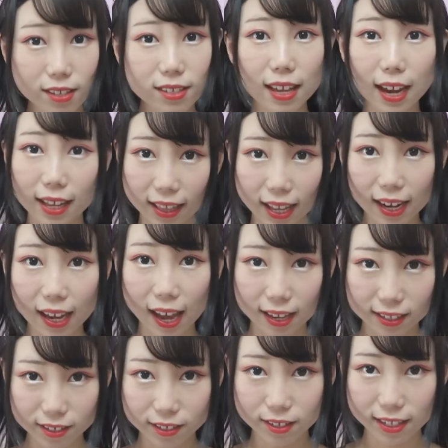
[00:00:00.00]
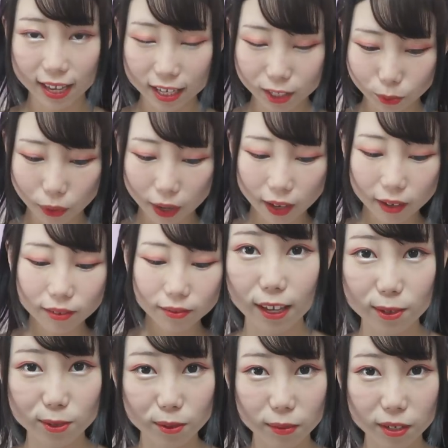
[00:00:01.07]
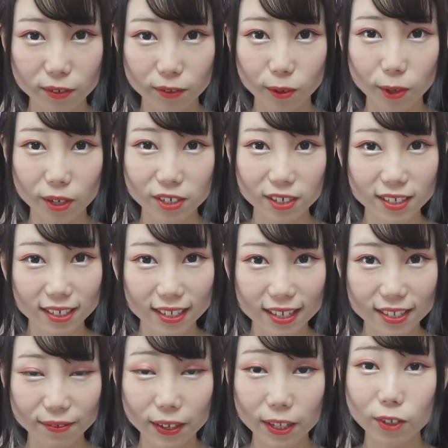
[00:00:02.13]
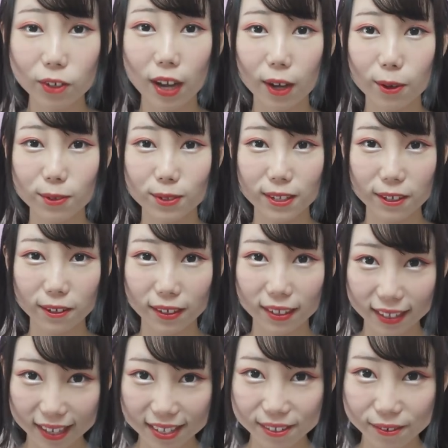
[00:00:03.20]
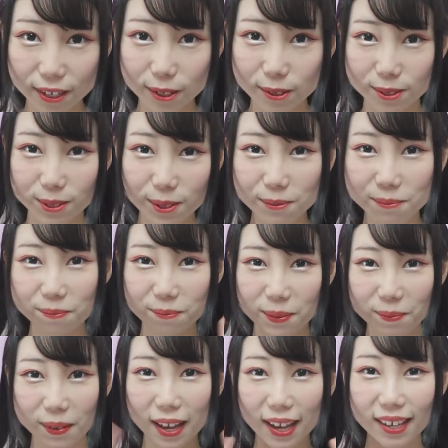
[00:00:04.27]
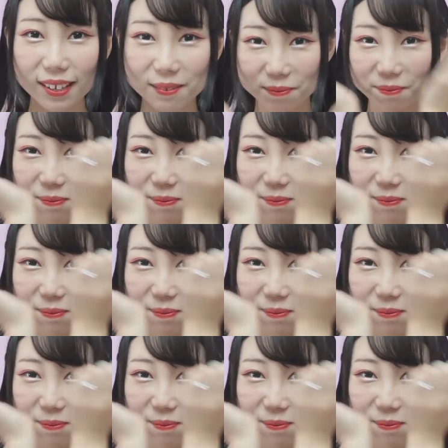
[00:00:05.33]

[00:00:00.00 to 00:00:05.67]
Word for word: Because I like others as well. Thank you so much for watching today's video. I will see you in next video soon. Bye bye.